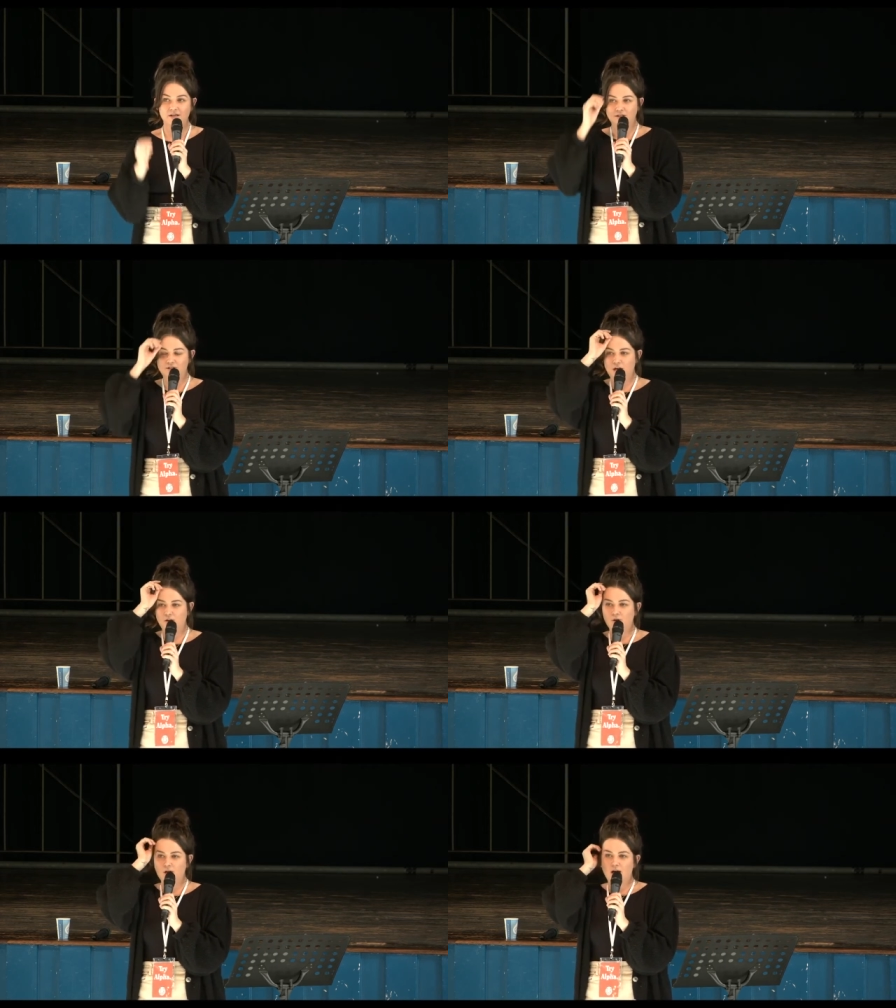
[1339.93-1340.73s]

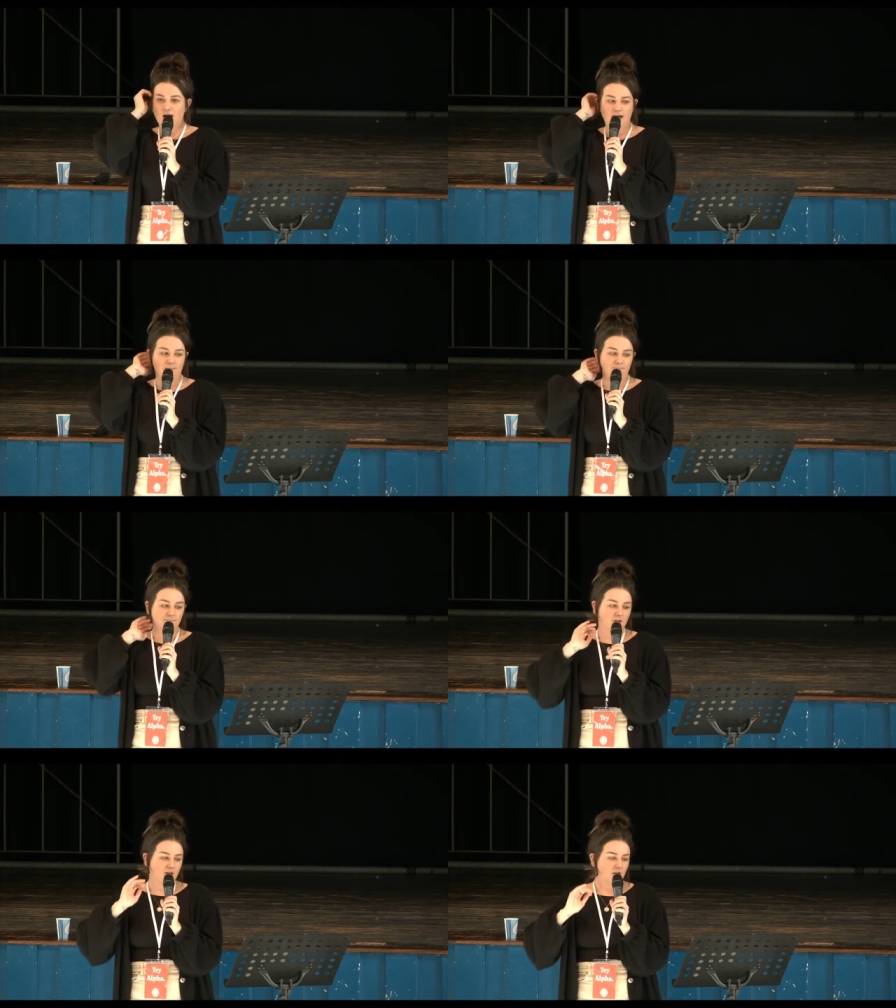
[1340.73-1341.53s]
So um,
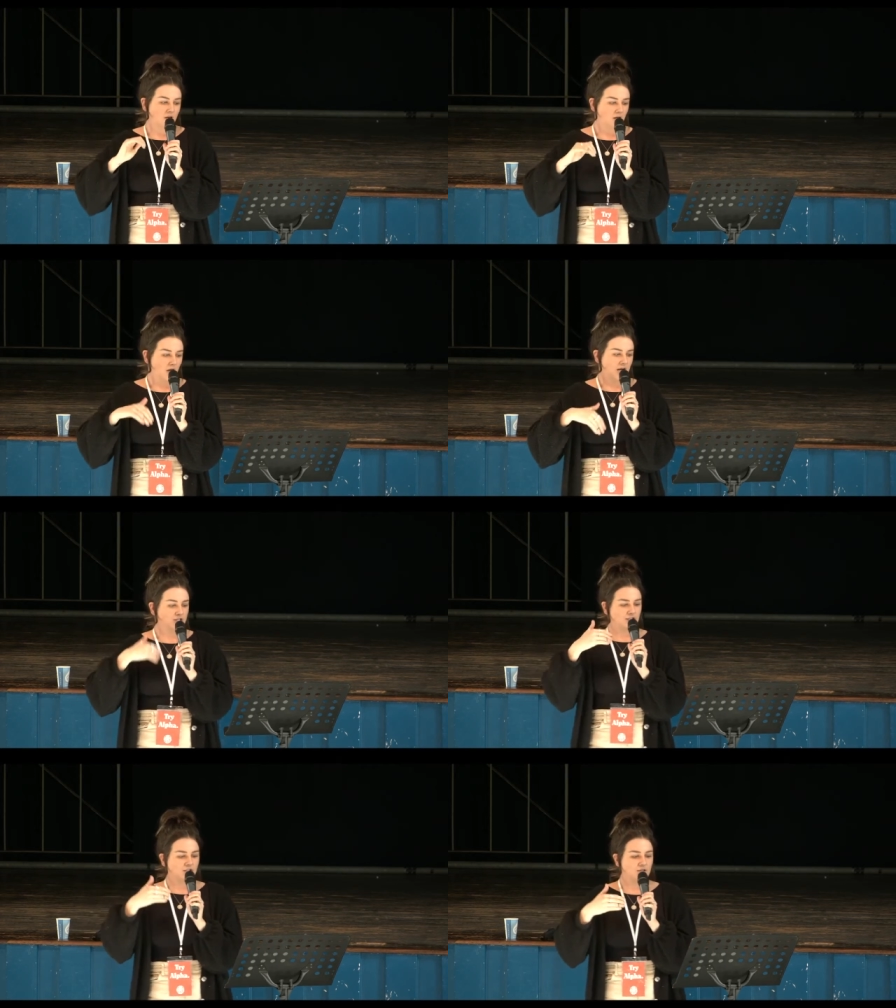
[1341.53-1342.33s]
I
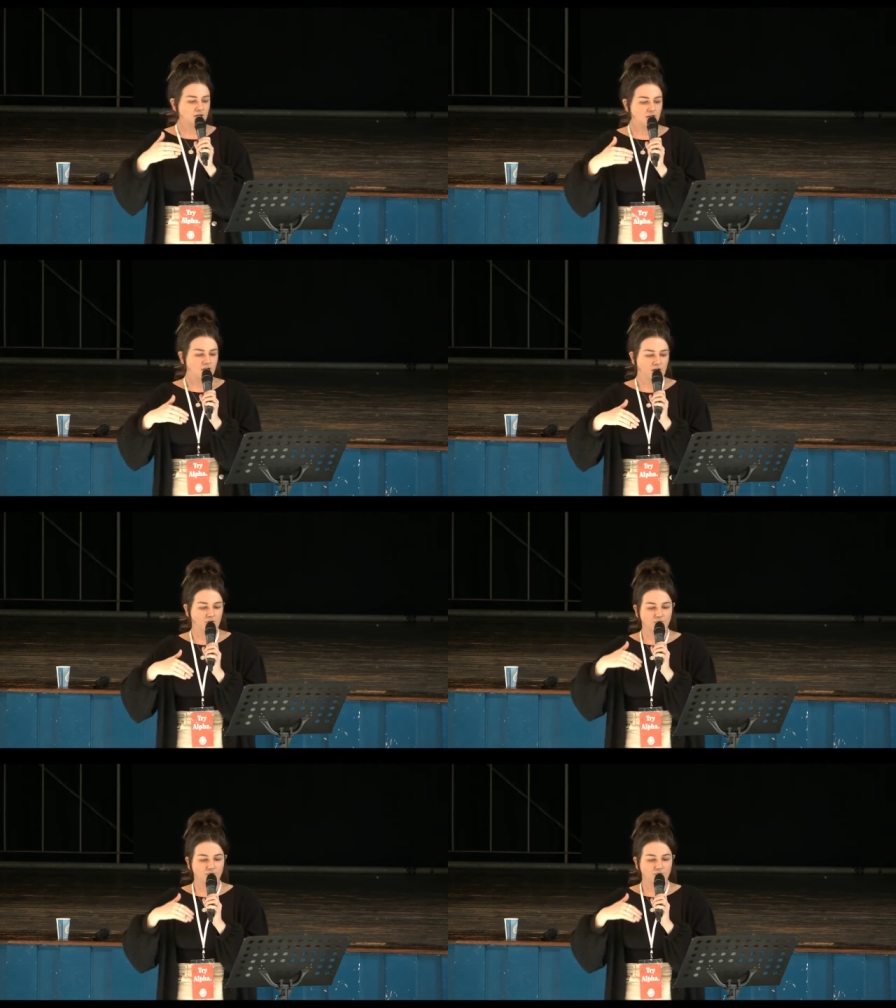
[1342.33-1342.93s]
just, you know,